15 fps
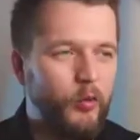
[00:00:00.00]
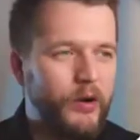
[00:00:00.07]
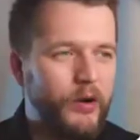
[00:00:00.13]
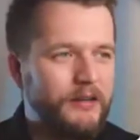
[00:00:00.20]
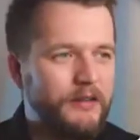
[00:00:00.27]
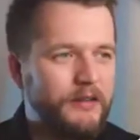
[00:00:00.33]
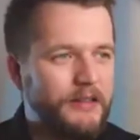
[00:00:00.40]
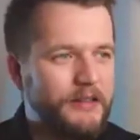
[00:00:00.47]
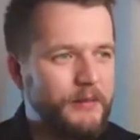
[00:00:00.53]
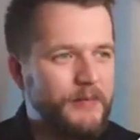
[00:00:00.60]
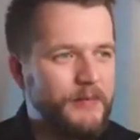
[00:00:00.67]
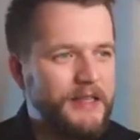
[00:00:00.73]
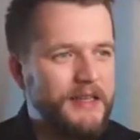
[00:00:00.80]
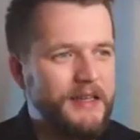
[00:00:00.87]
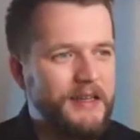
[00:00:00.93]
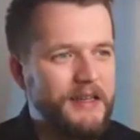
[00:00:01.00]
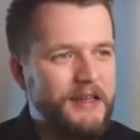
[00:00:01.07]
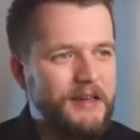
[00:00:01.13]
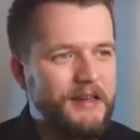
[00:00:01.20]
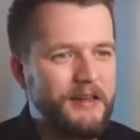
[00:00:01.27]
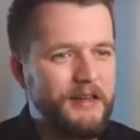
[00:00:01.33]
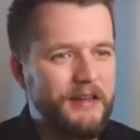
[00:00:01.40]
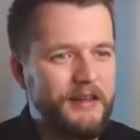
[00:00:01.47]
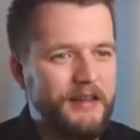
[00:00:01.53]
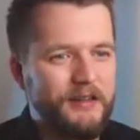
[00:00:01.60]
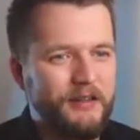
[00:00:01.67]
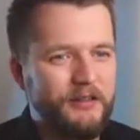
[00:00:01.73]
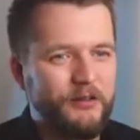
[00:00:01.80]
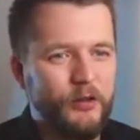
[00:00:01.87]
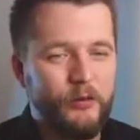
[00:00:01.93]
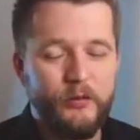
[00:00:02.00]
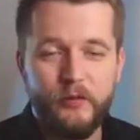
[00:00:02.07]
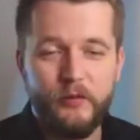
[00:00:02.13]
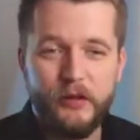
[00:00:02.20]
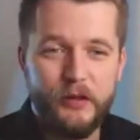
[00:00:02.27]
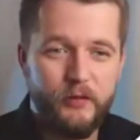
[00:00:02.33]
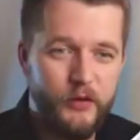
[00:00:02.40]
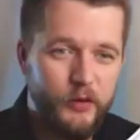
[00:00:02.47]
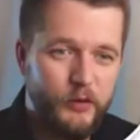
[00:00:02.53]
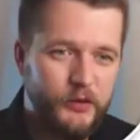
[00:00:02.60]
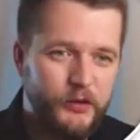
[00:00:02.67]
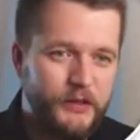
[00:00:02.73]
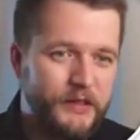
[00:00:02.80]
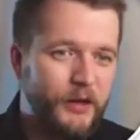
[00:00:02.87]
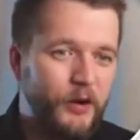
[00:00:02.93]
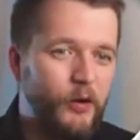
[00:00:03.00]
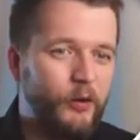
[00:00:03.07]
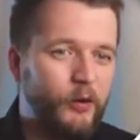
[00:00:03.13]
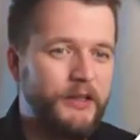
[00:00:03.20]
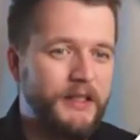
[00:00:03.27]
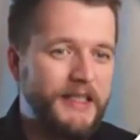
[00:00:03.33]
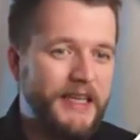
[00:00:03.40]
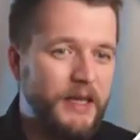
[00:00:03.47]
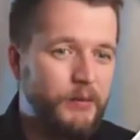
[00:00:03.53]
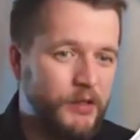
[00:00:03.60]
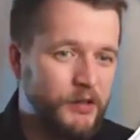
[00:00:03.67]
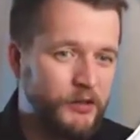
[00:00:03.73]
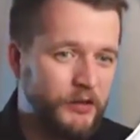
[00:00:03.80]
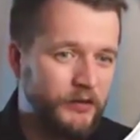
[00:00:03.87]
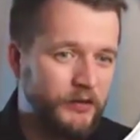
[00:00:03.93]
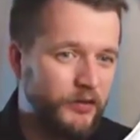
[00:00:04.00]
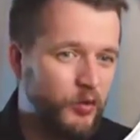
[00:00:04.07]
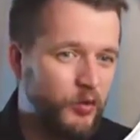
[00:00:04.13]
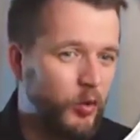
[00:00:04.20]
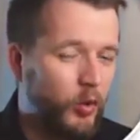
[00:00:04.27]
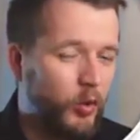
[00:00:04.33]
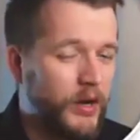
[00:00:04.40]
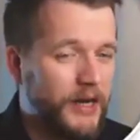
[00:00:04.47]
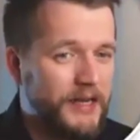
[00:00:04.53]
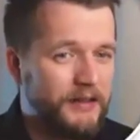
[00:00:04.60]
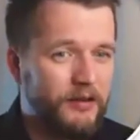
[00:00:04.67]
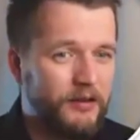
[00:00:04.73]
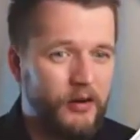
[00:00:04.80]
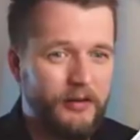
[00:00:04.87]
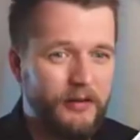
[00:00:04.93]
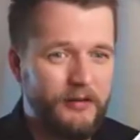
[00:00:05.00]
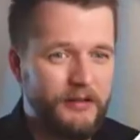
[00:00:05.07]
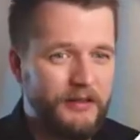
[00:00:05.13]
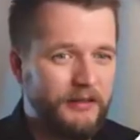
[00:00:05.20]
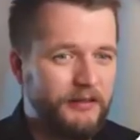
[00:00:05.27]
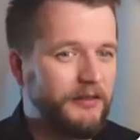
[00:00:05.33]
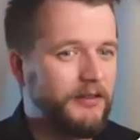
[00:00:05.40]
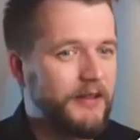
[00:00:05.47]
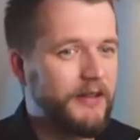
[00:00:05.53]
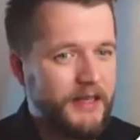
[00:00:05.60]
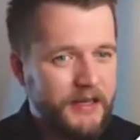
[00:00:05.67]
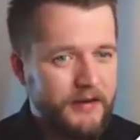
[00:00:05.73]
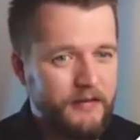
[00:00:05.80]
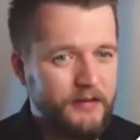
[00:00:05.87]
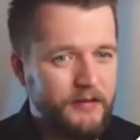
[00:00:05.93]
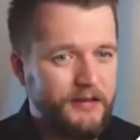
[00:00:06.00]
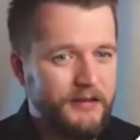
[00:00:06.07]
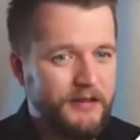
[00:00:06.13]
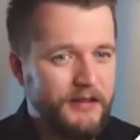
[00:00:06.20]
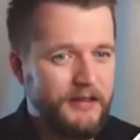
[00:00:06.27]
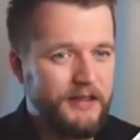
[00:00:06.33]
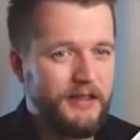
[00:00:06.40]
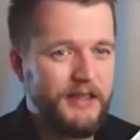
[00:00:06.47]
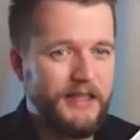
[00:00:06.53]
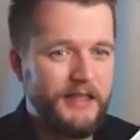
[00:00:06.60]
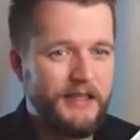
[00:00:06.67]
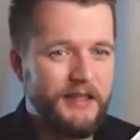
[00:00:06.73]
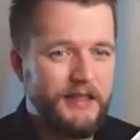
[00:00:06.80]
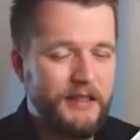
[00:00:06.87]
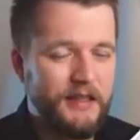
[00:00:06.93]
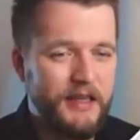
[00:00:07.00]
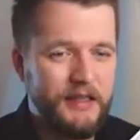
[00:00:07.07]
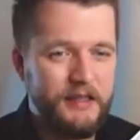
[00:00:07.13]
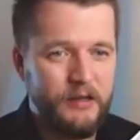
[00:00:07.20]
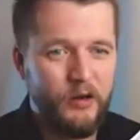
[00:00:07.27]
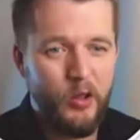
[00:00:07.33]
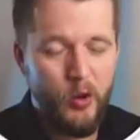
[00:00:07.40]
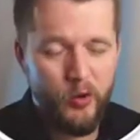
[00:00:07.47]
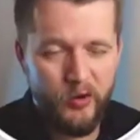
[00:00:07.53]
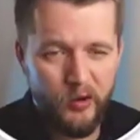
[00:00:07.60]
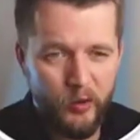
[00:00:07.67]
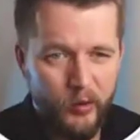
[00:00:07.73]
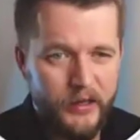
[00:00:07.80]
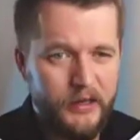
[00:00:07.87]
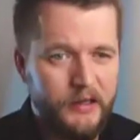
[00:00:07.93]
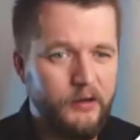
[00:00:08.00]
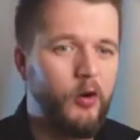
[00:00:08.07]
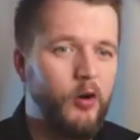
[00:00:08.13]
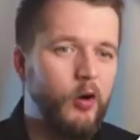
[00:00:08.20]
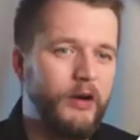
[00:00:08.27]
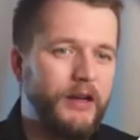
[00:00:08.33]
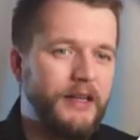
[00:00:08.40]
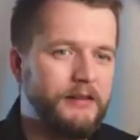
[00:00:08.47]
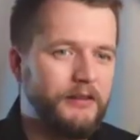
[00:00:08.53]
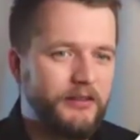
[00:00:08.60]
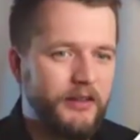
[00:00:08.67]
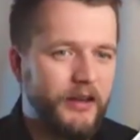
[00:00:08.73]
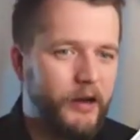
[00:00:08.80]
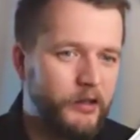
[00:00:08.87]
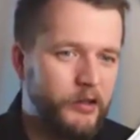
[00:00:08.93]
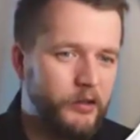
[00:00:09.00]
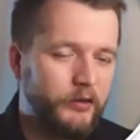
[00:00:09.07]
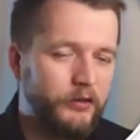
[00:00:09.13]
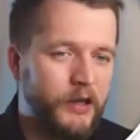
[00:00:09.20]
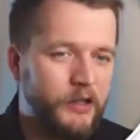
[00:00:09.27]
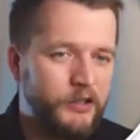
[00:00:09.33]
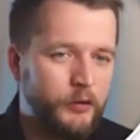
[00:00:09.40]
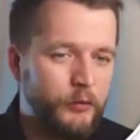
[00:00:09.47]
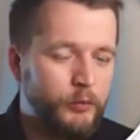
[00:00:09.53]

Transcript: render them. So with diffusion, all the images you create are saved either locally or inside your SketchUp